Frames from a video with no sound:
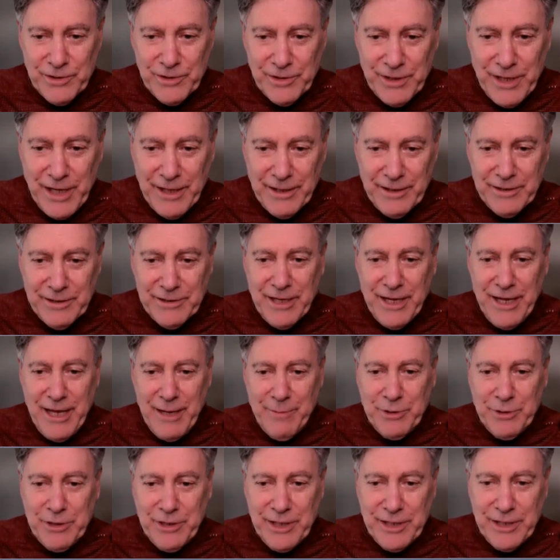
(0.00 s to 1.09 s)
want that to
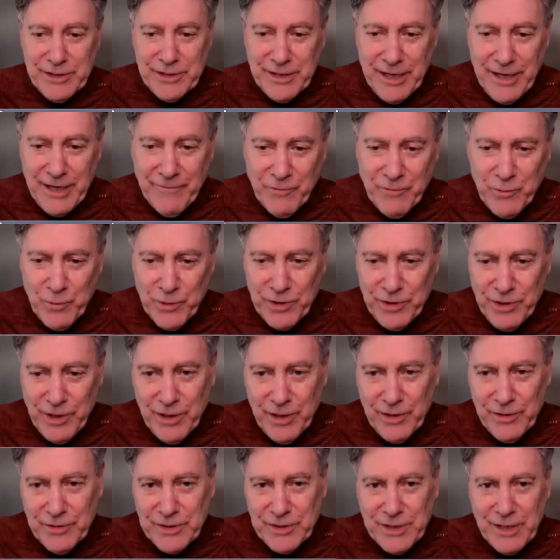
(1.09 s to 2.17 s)
happen, as everyone
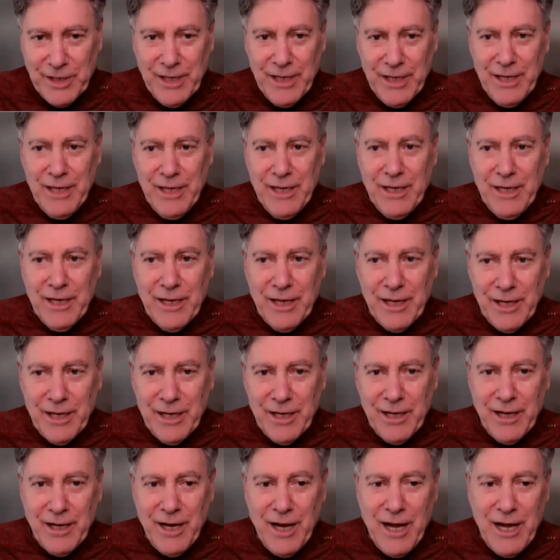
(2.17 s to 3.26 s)
knows,
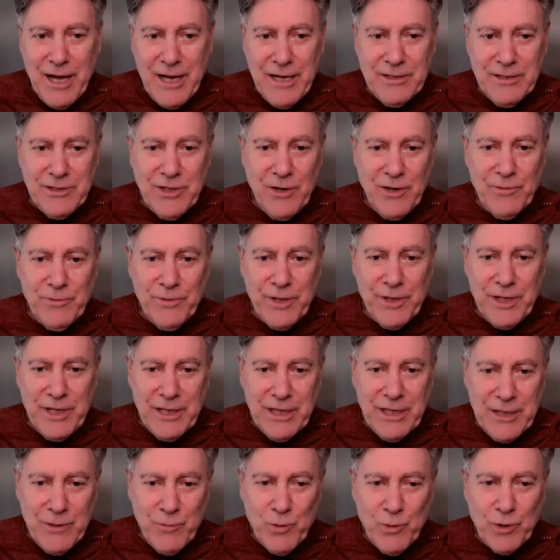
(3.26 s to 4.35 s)
uh, I don't
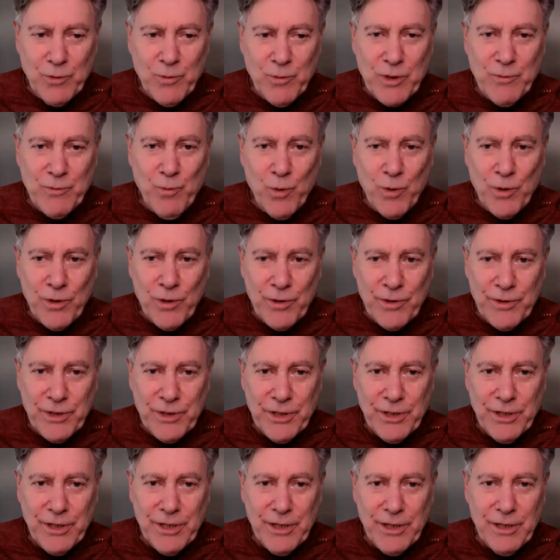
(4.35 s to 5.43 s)
think he will
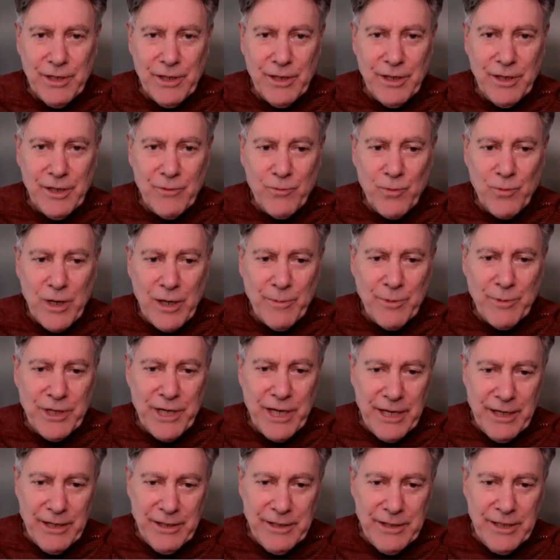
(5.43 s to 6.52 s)
reward uh,
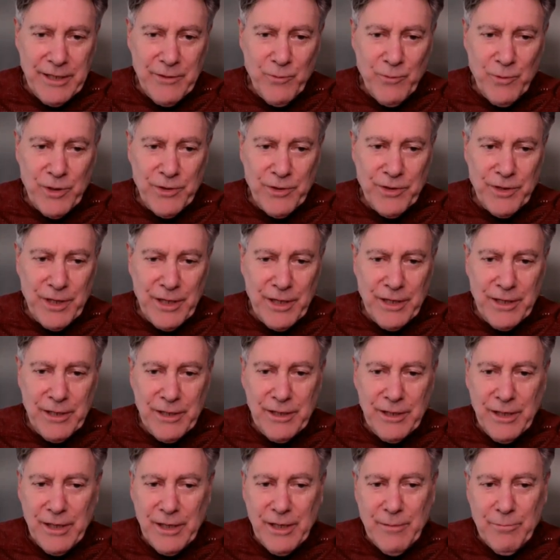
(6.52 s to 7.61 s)
Robert Kennedy with
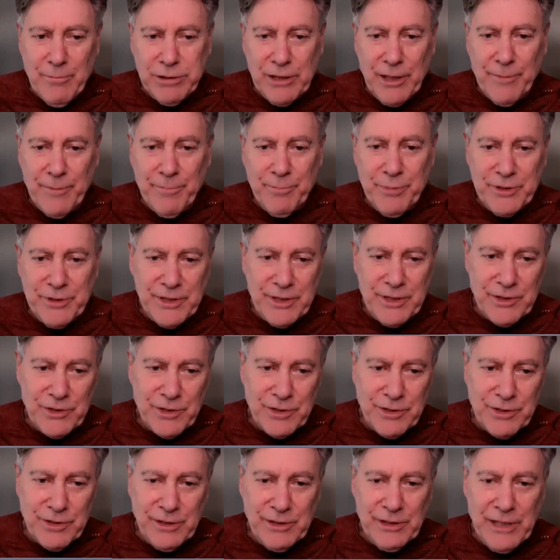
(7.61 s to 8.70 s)
a plum
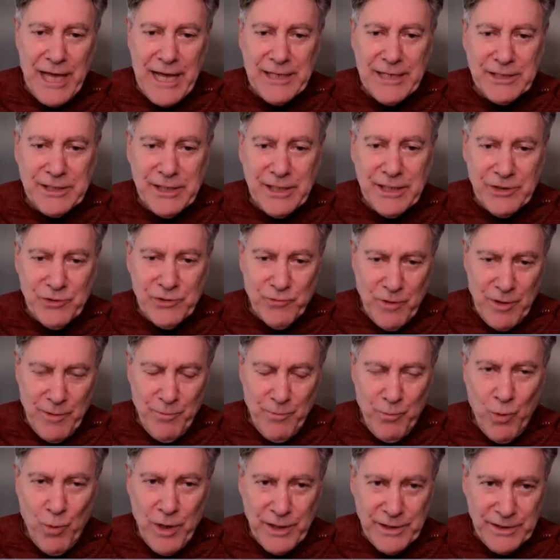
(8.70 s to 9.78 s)
position. The last thing
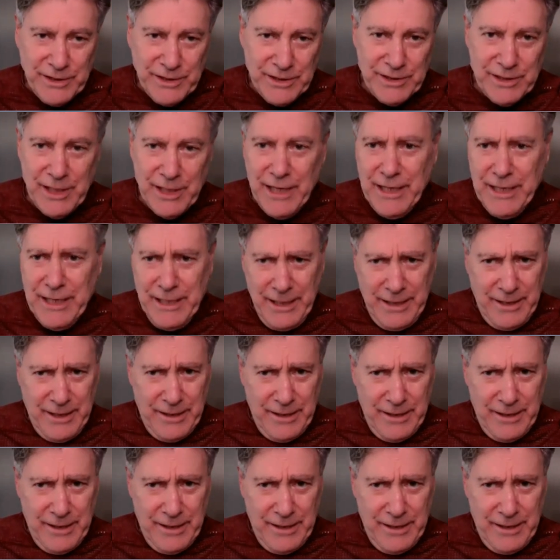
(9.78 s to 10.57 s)
Trump wants